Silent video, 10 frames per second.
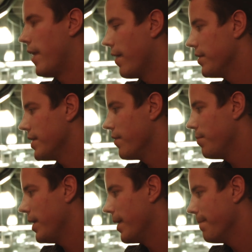5 to 7
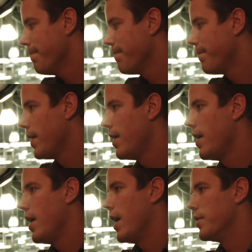p.m.
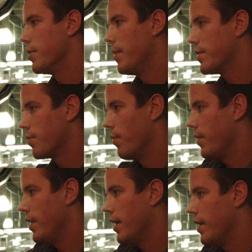And so basically what we
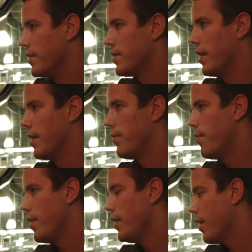did is
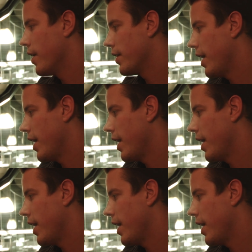free dog